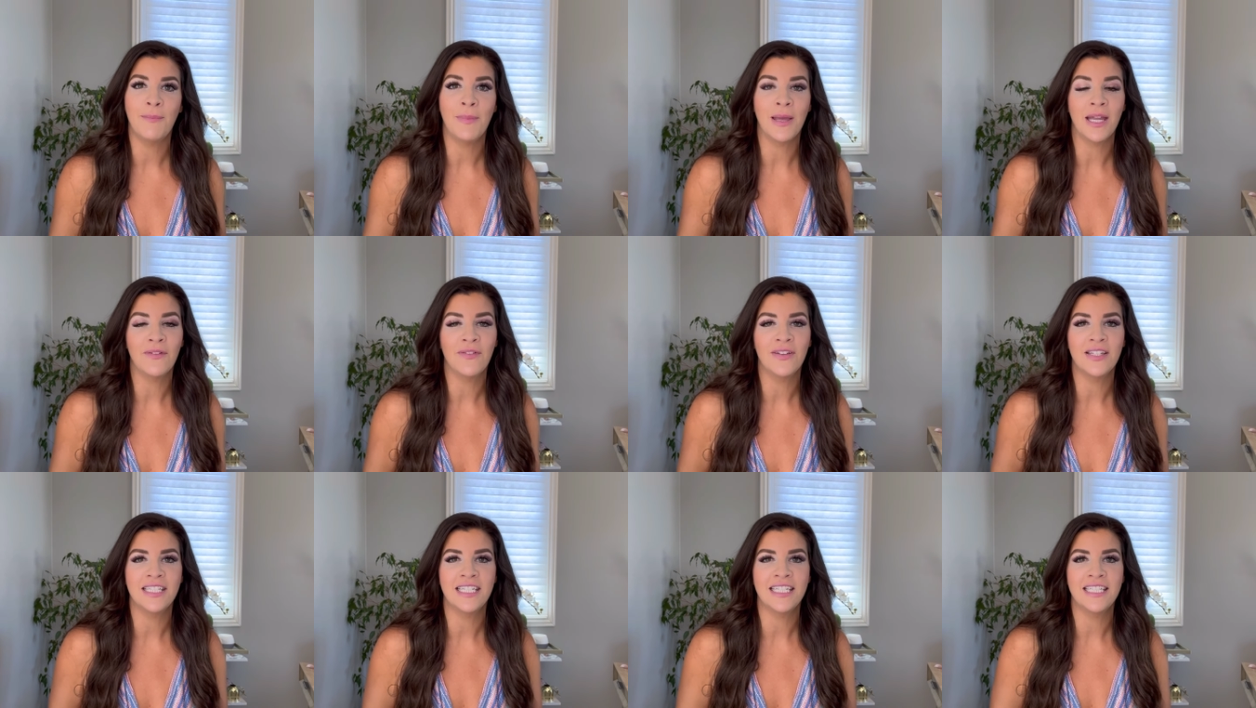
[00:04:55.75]

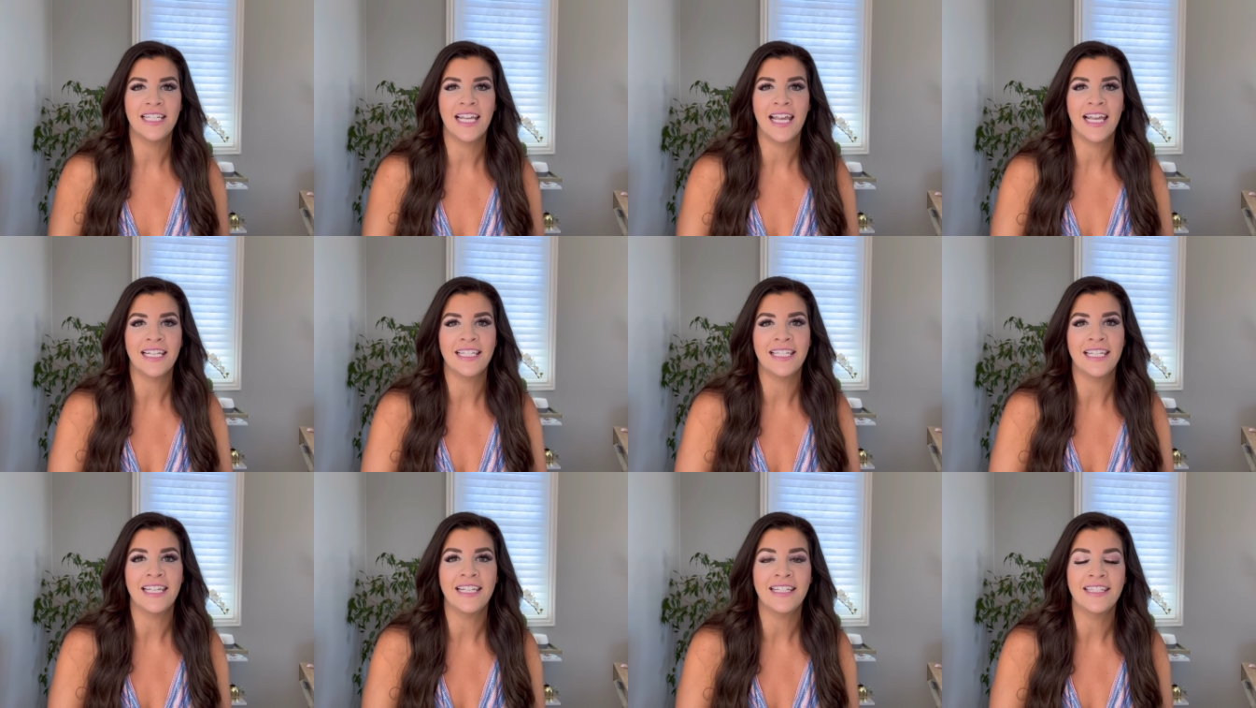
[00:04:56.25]
manifesting
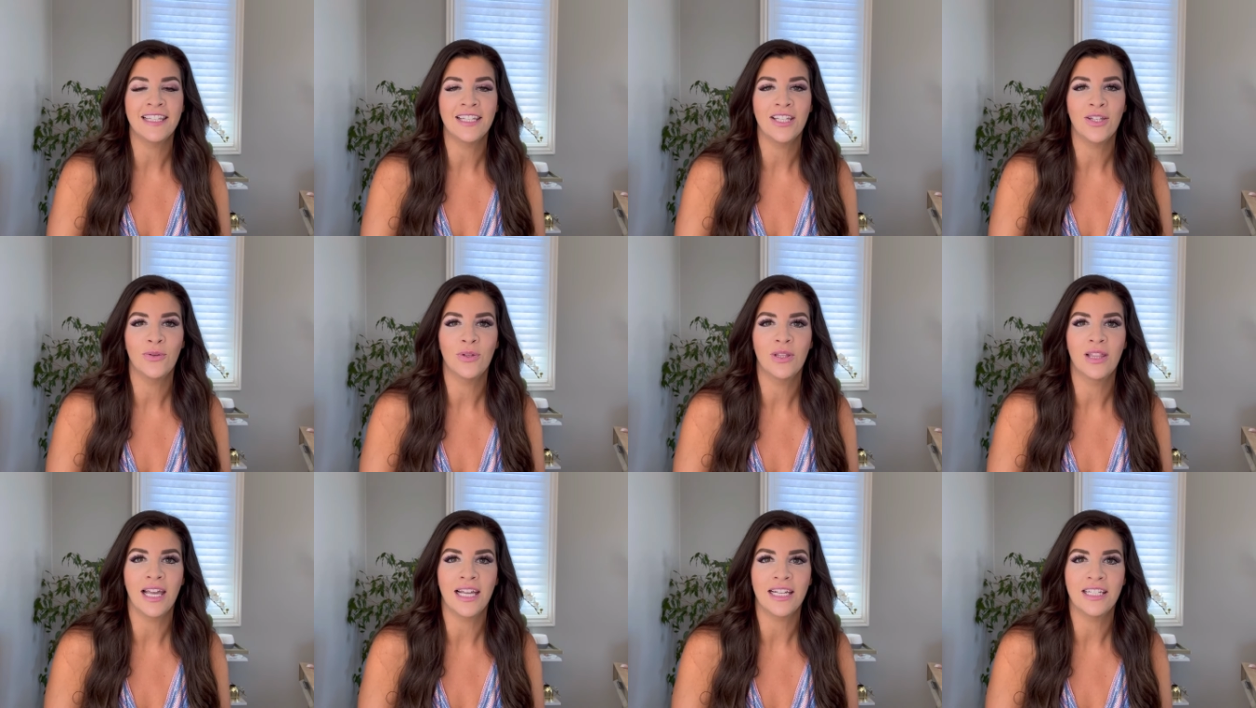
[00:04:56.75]
techniques that
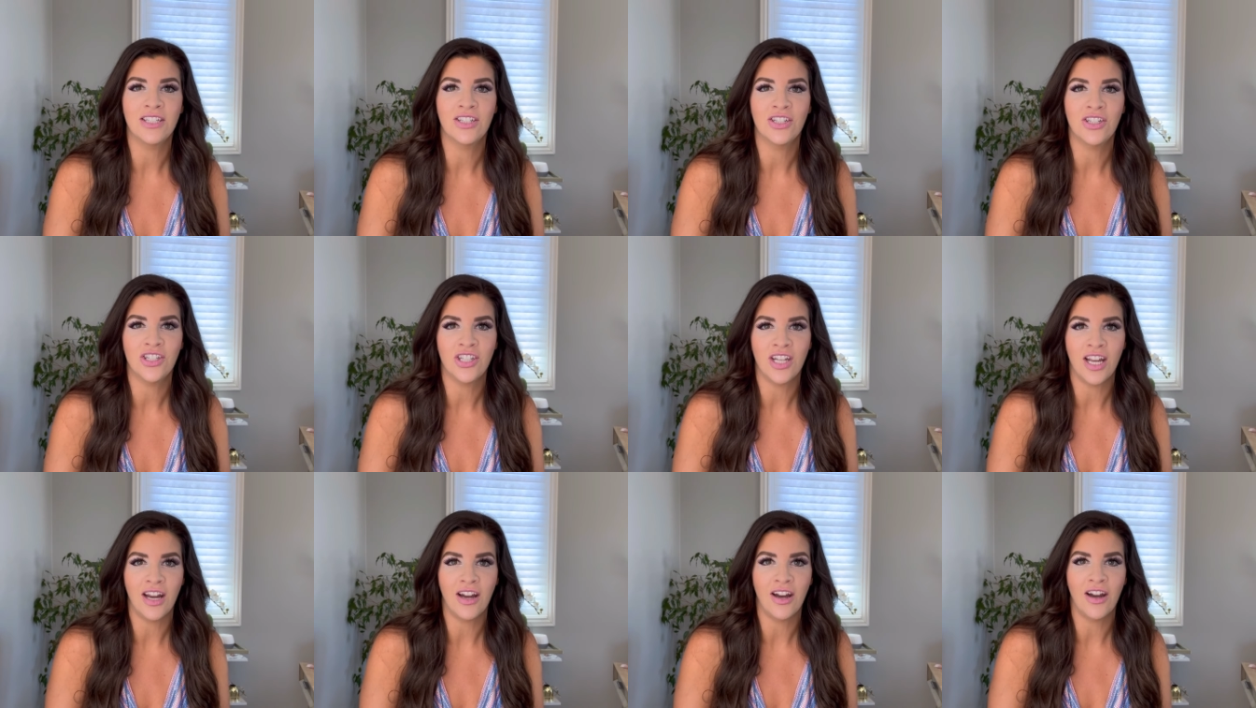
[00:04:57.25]
you'd like to
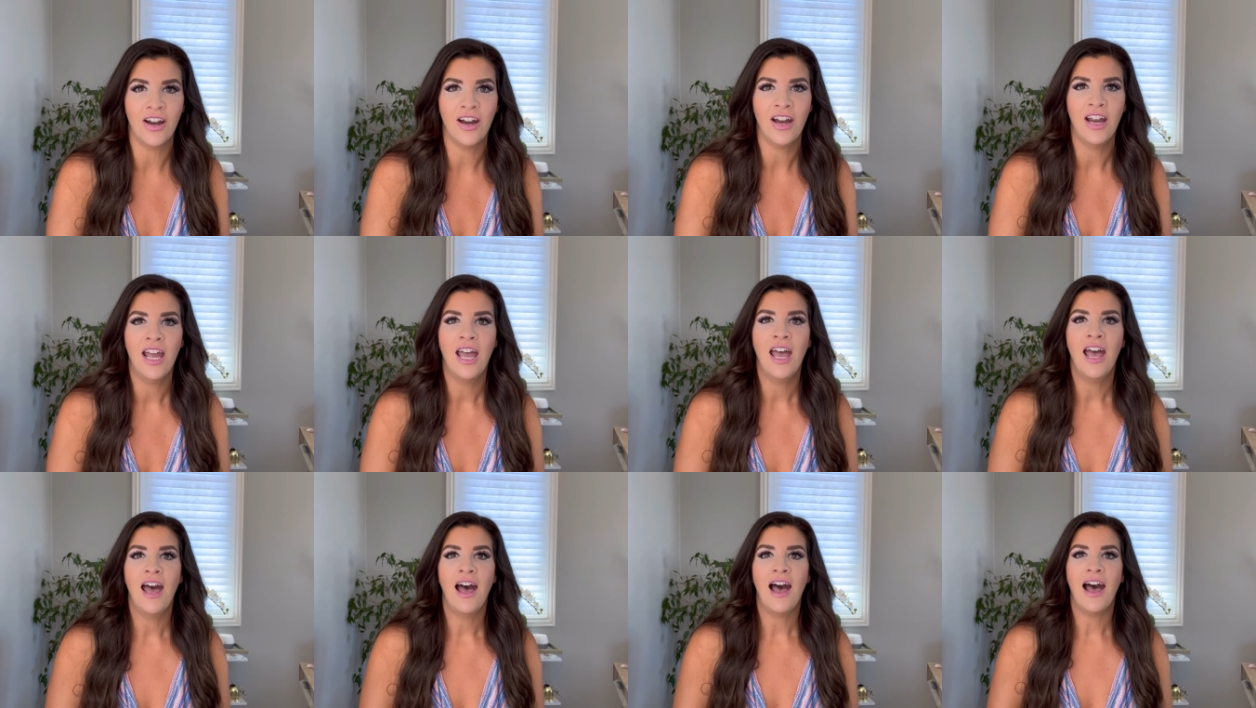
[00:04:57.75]
share.
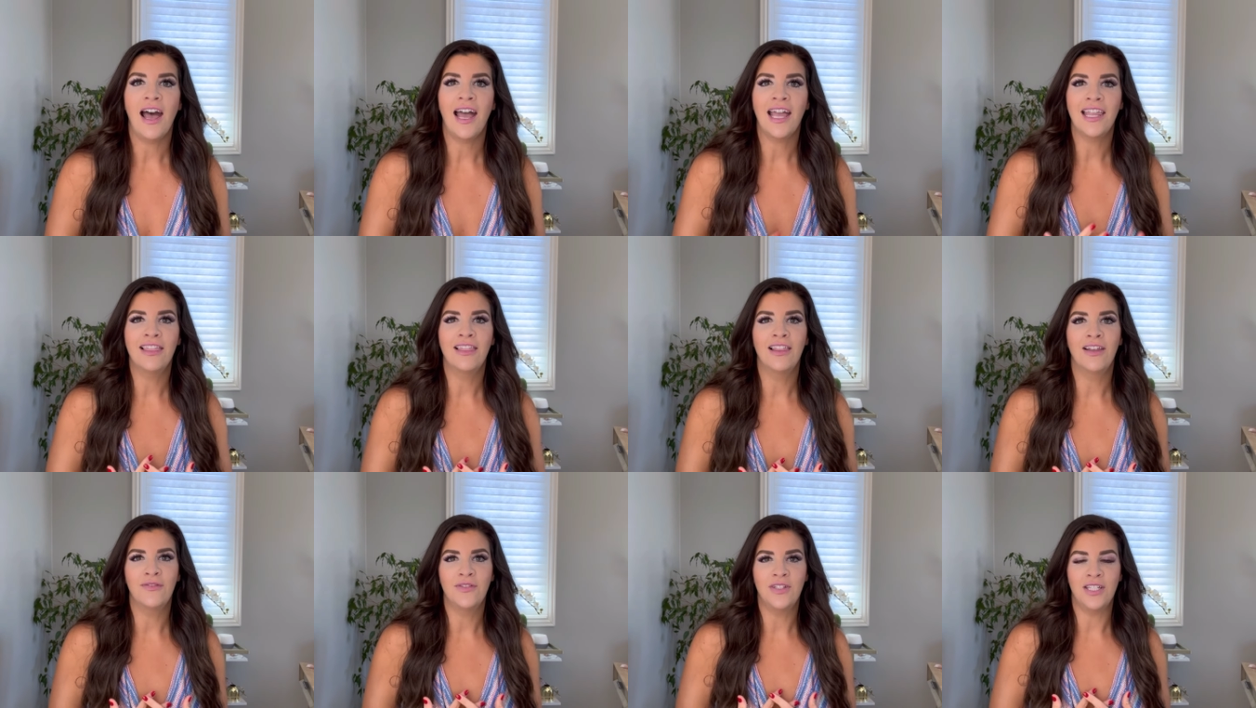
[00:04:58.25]

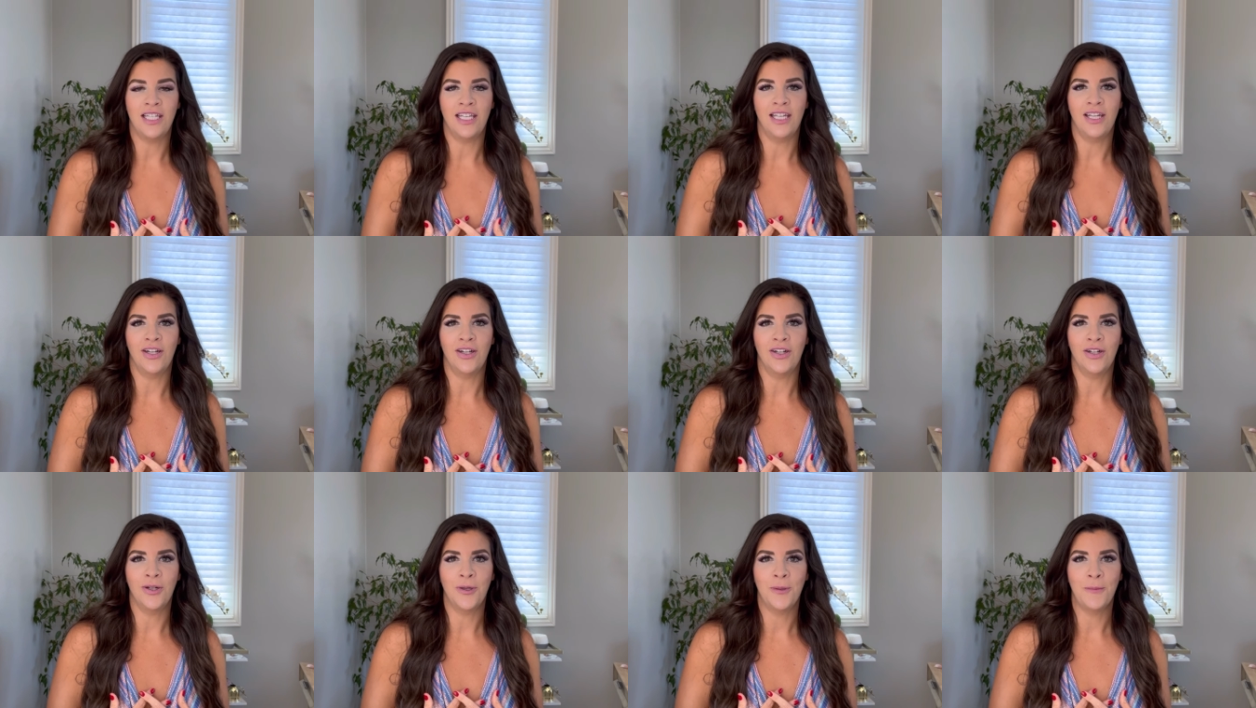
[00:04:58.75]
I'd love to
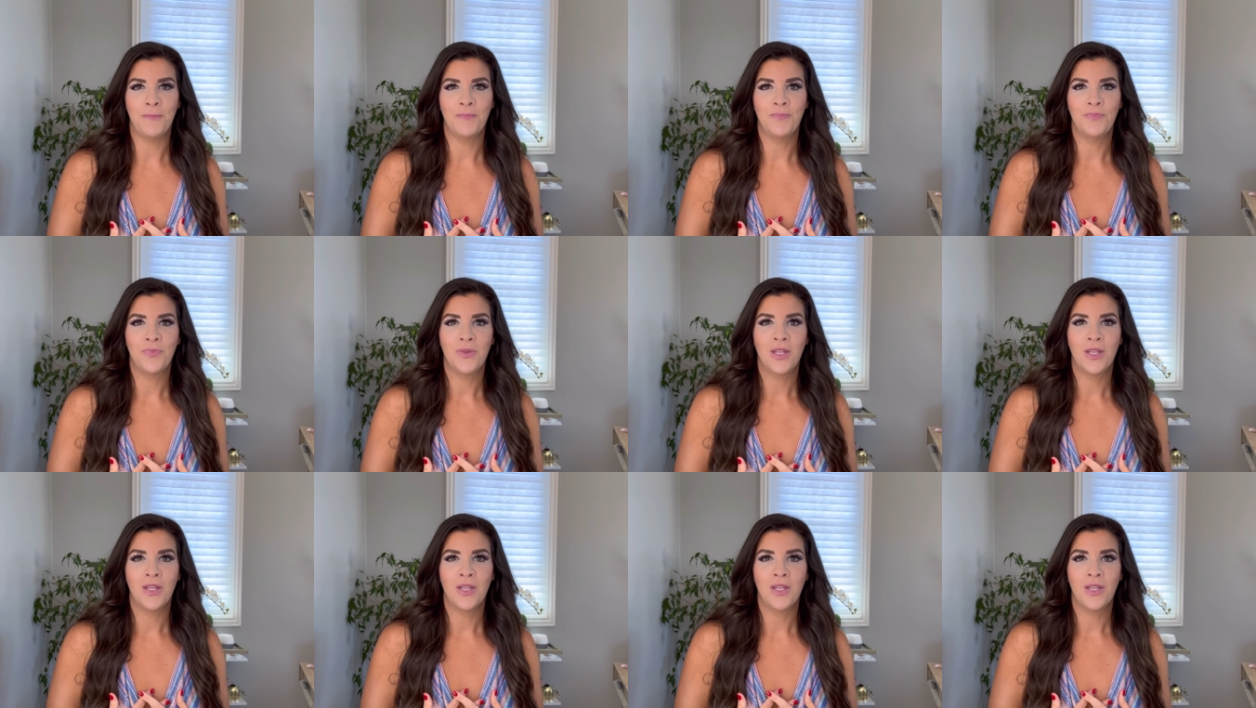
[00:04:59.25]
hear.